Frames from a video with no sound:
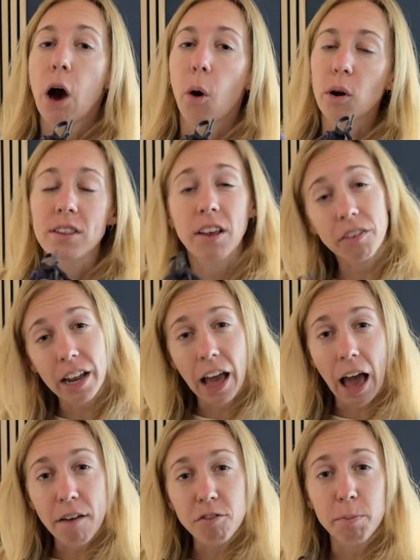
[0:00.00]
or seven and a
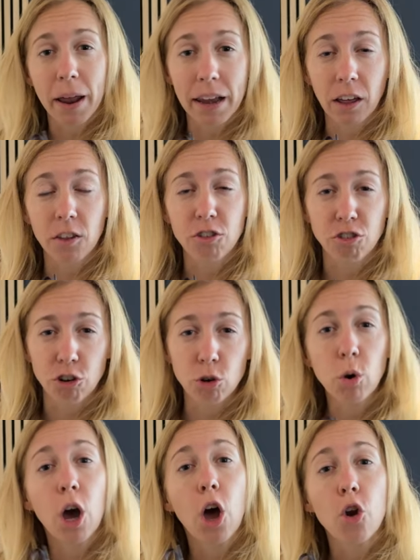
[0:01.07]
half, depending on the
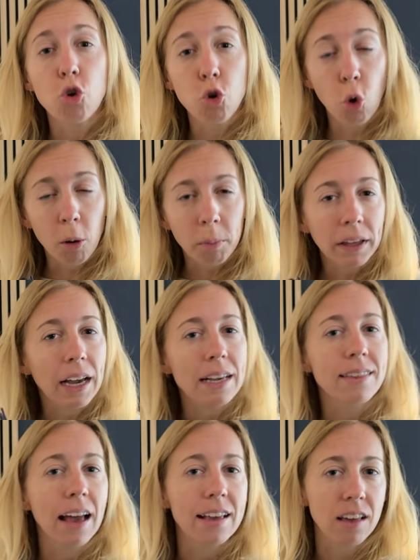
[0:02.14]
shoe. Normally I
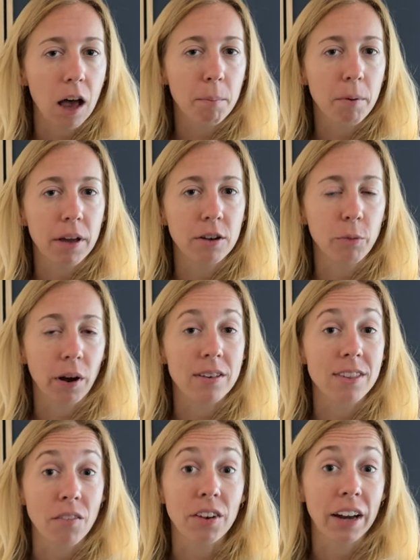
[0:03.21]
size up and wear a
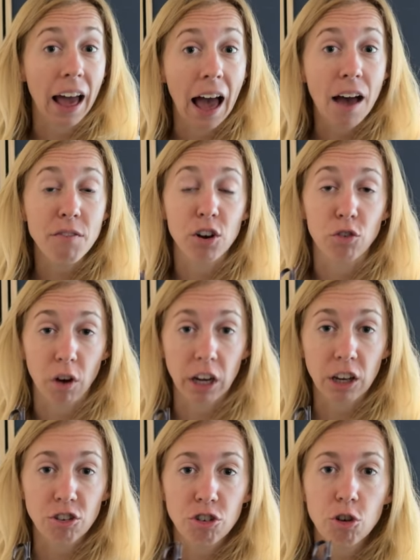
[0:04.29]
seven and a half in a
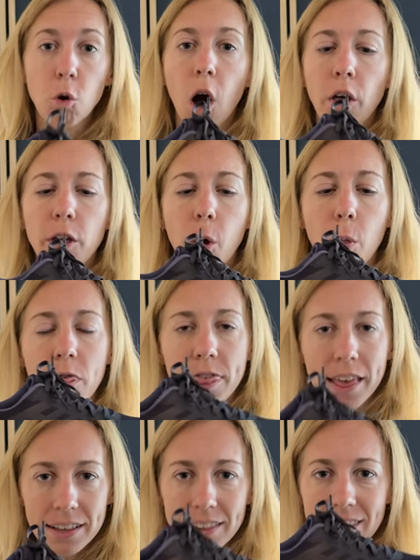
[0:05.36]
running shoe, although
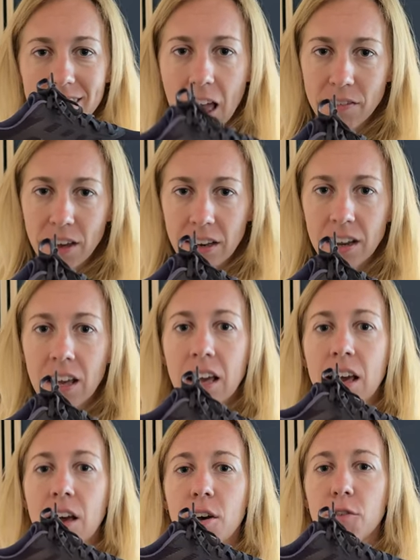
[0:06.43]
this seven
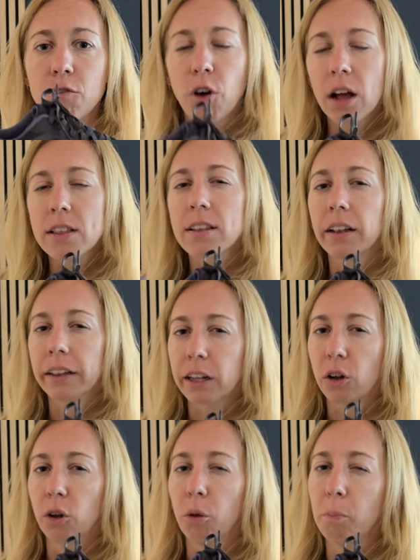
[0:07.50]
runs a
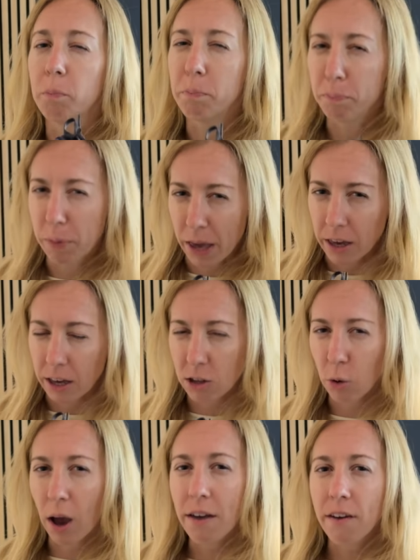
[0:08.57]
little big. So
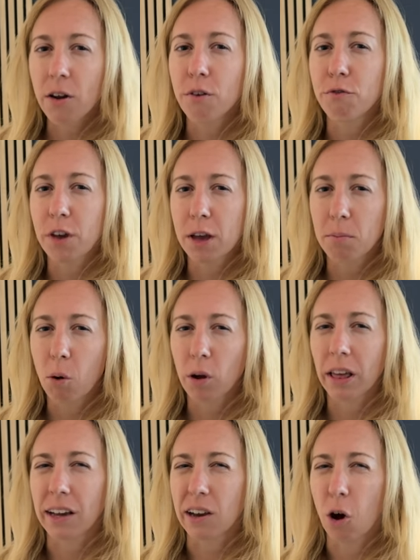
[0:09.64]
I found it fit more
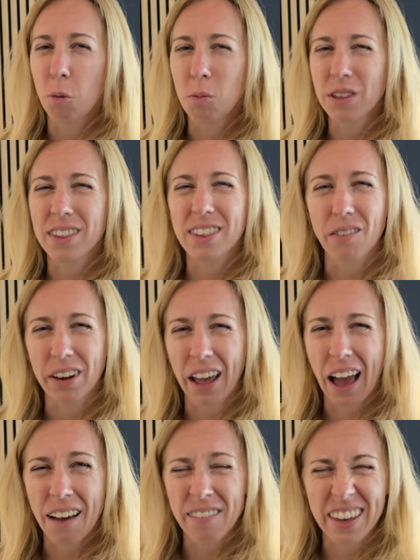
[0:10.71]
like almost a seven and a
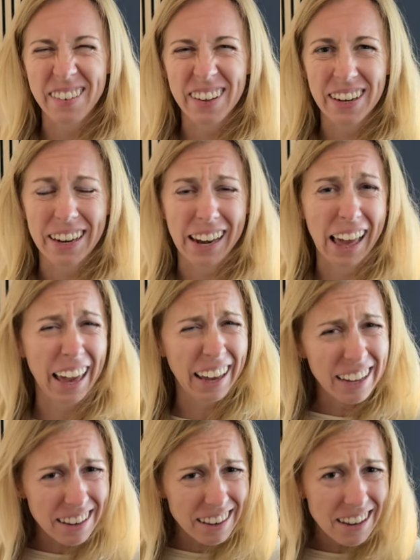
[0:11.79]
half, even an
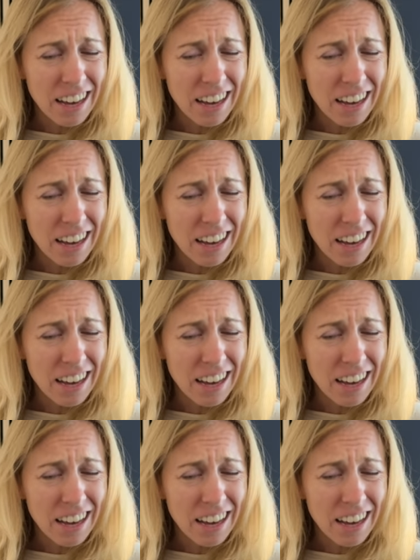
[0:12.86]
eight.